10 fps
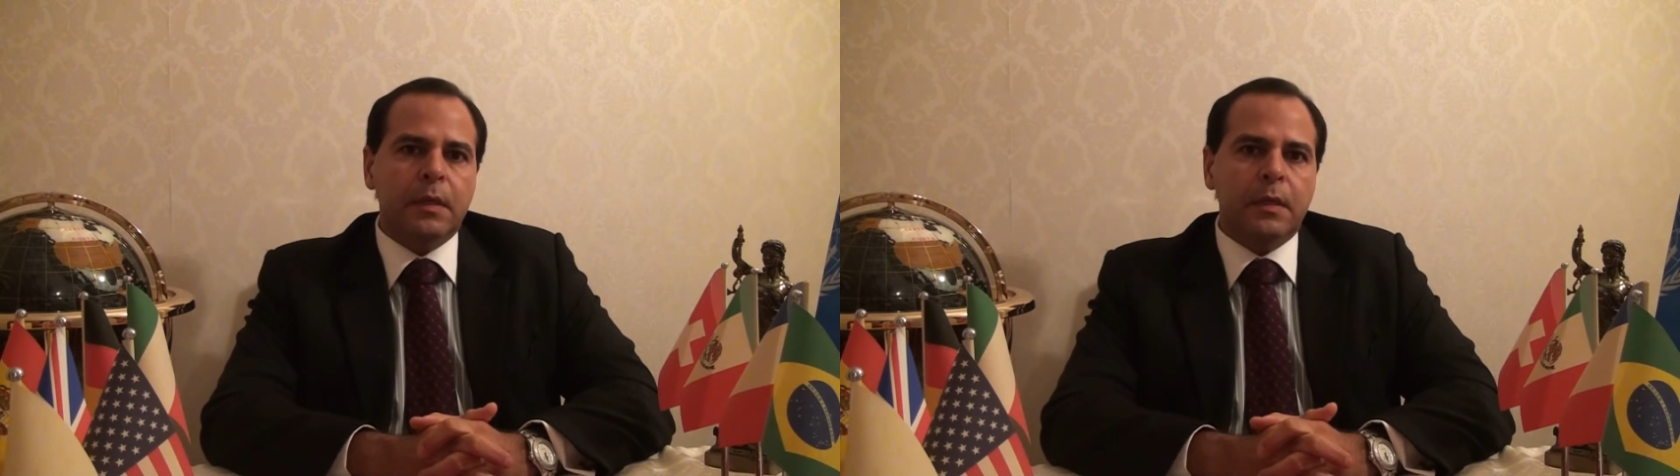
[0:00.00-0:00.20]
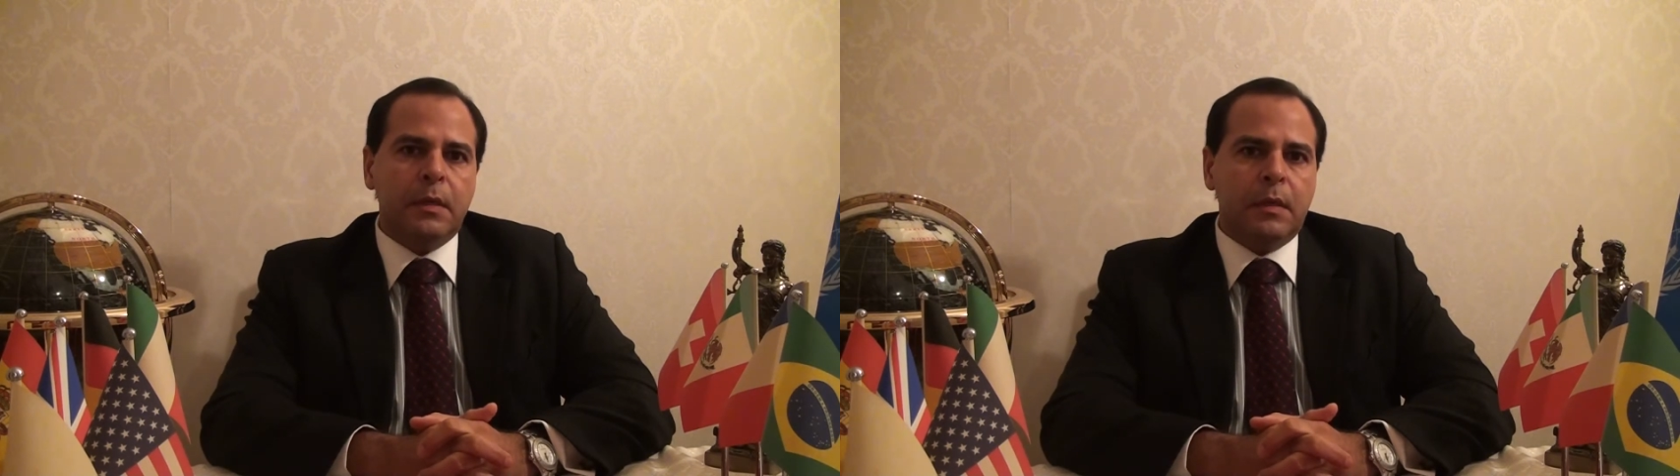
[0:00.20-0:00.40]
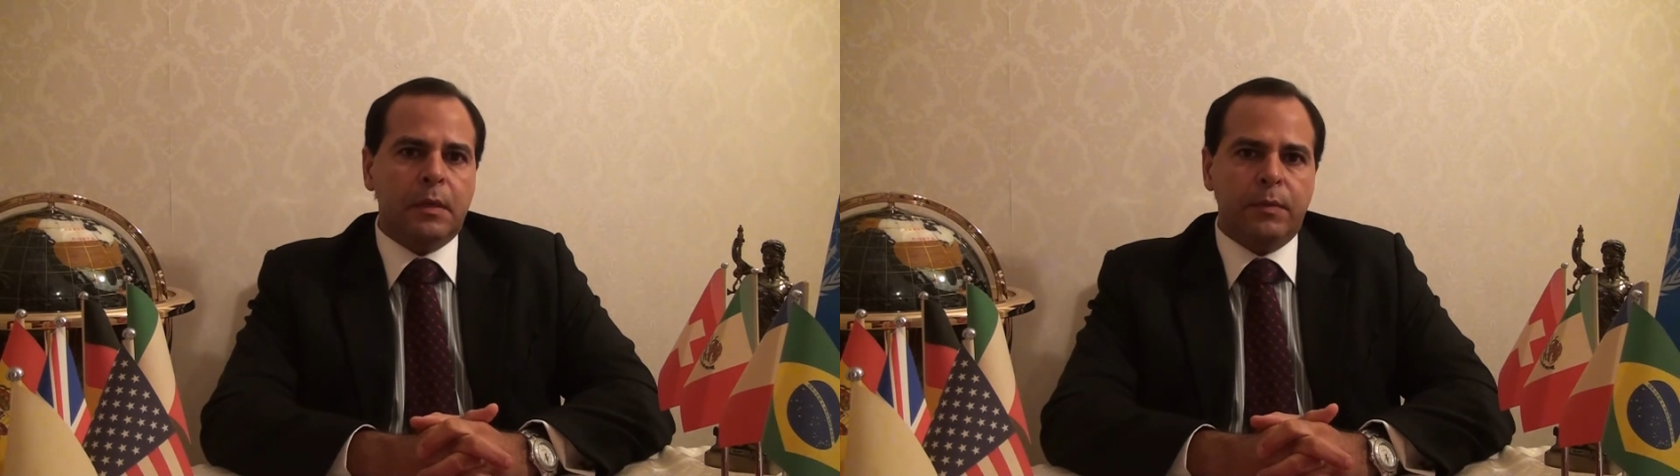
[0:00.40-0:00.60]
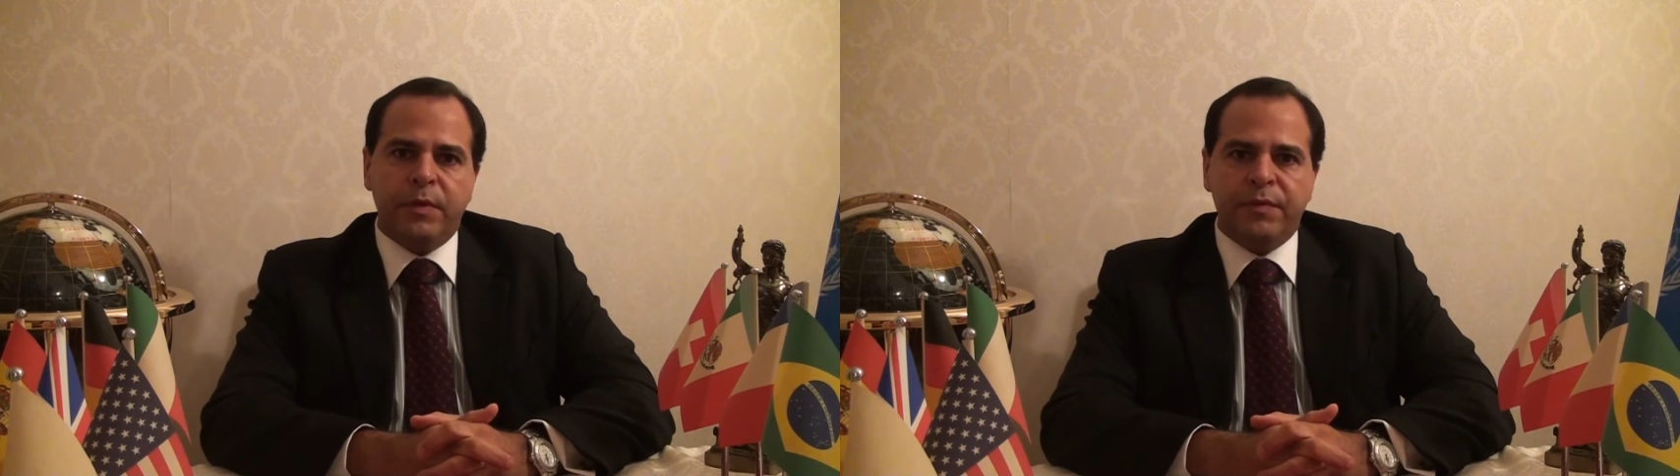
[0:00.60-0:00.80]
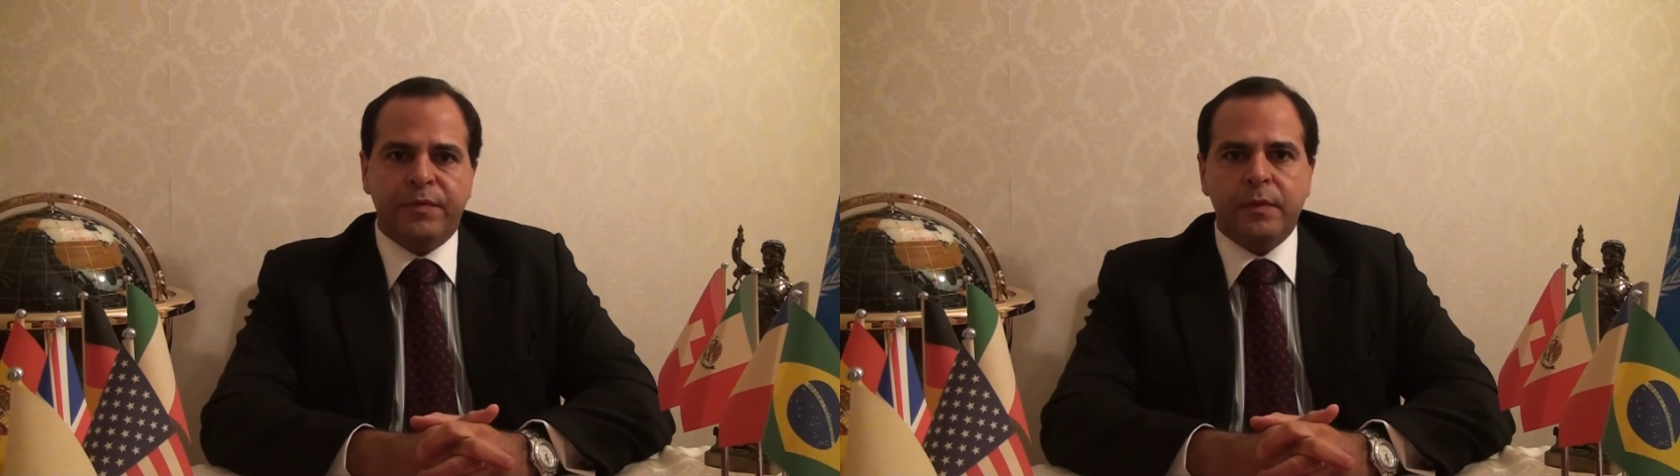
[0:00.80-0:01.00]
uh, or
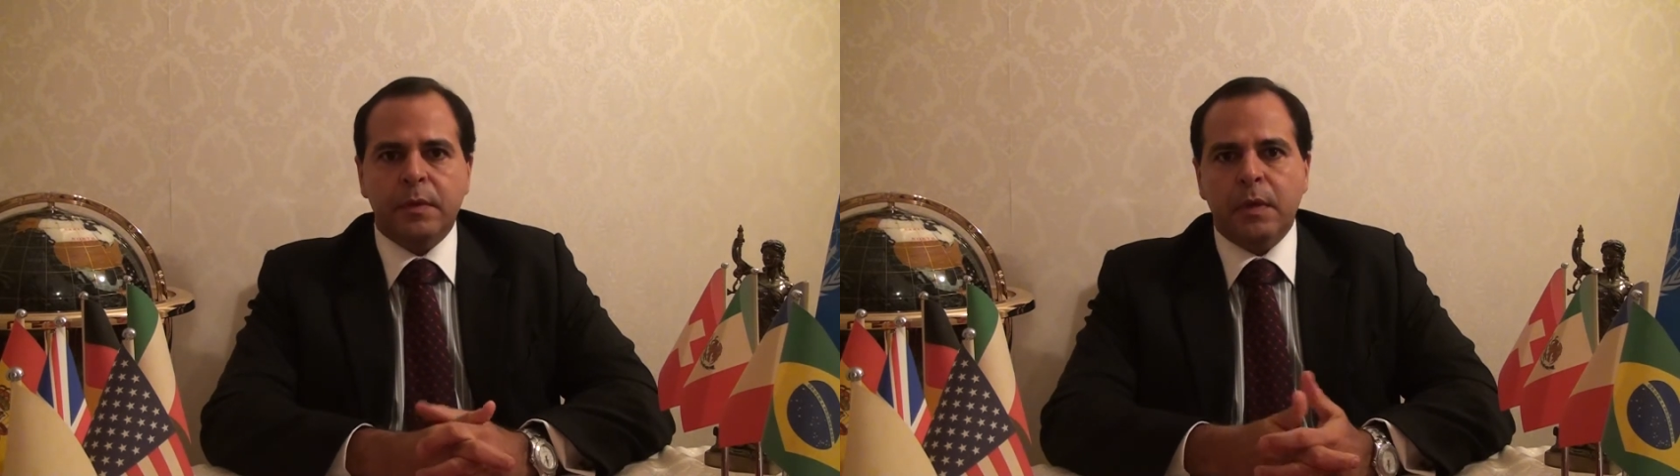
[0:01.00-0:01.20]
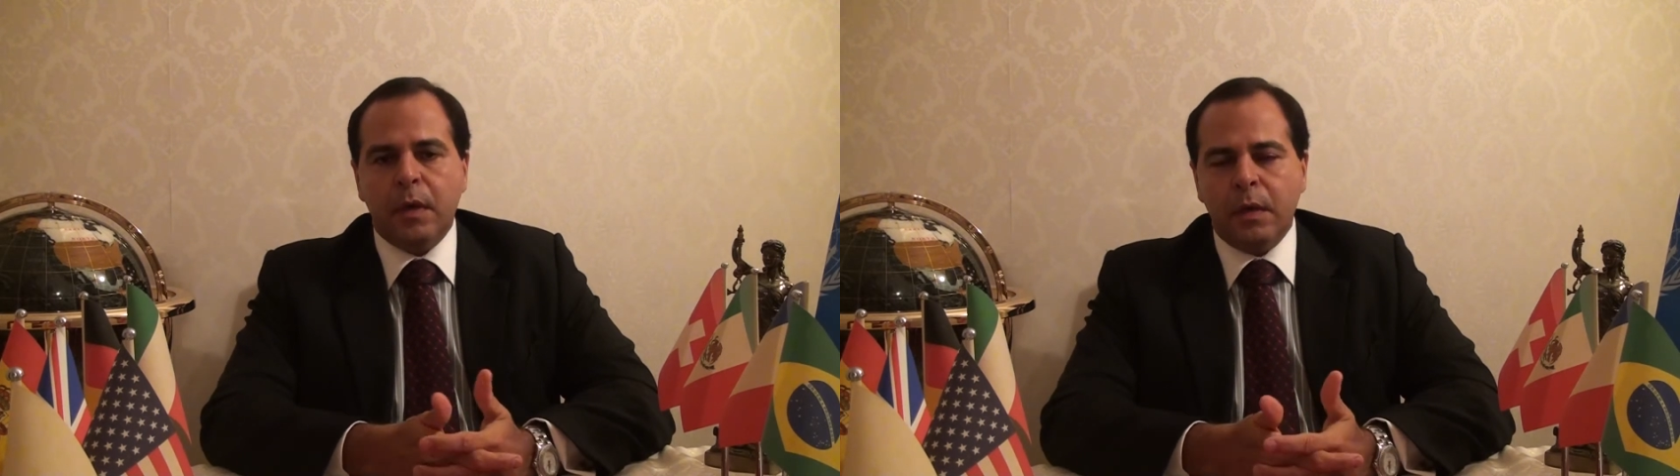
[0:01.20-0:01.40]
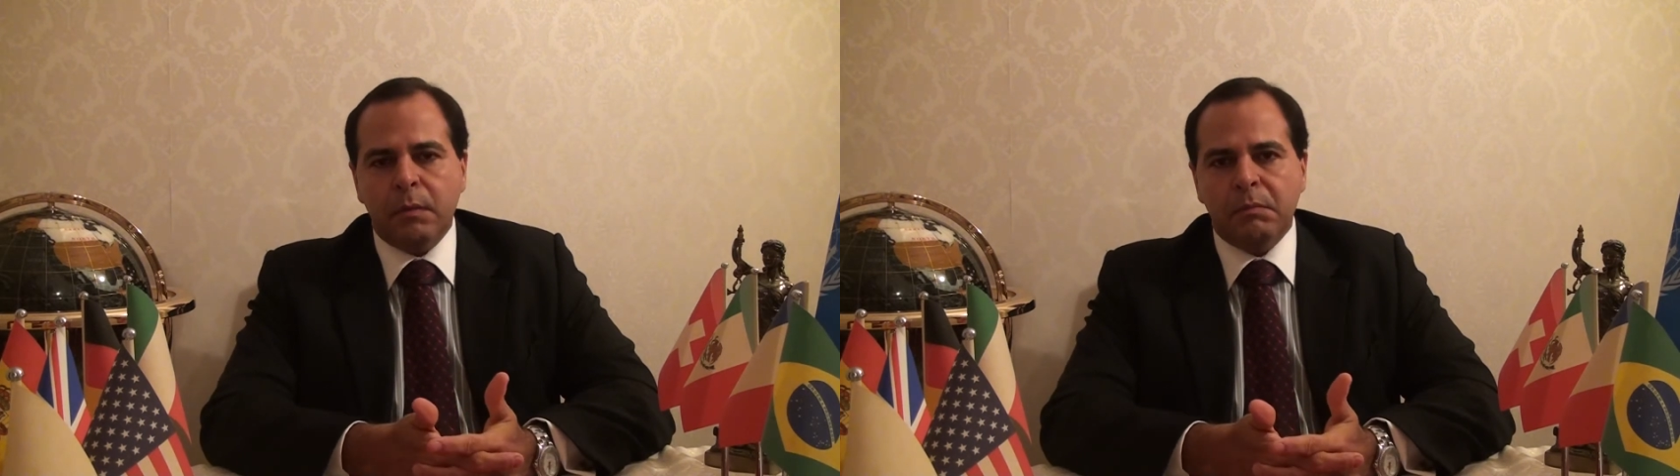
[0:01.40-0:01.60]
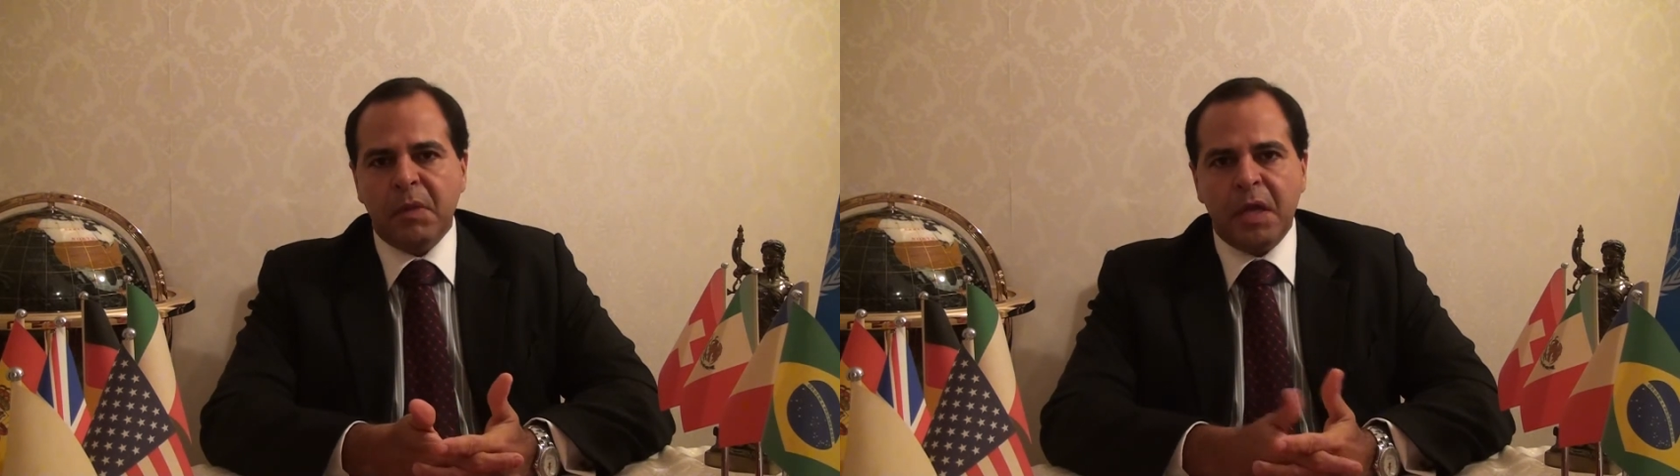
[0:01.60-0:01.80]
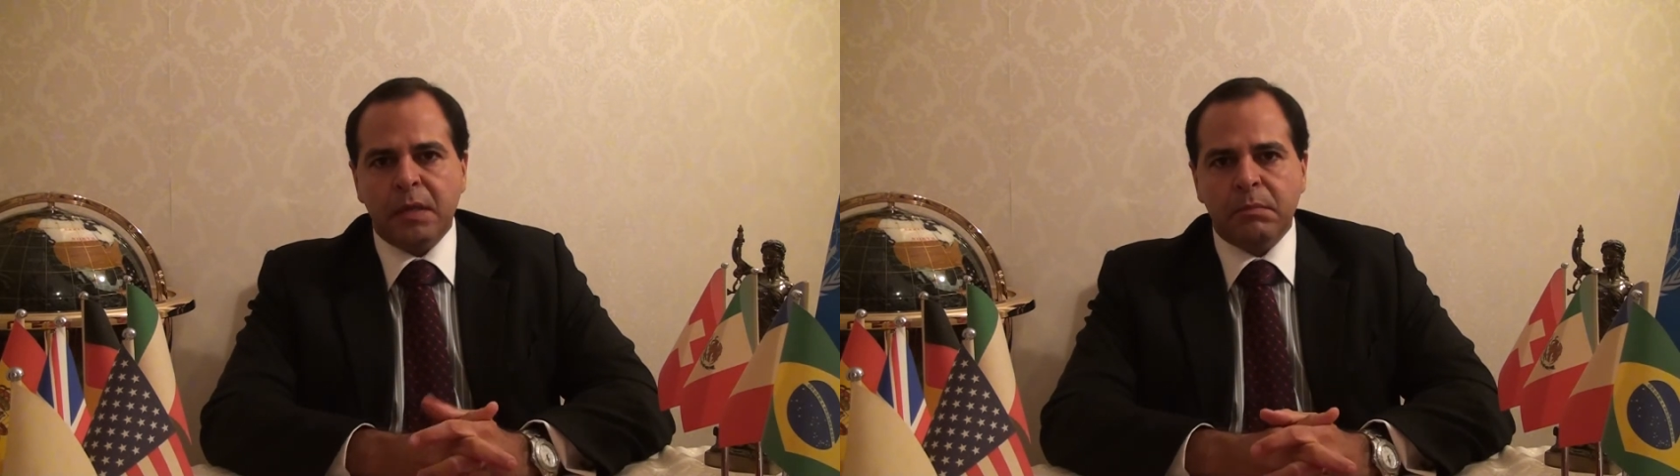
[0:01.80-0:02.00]
with uh,
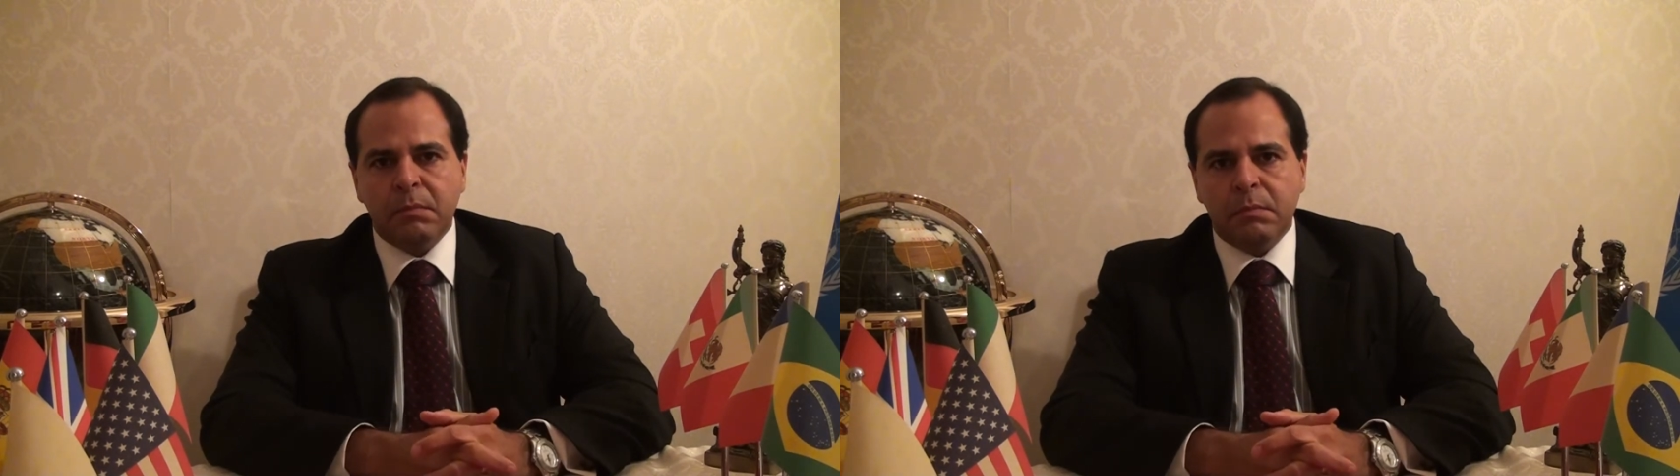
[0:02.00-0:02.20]
like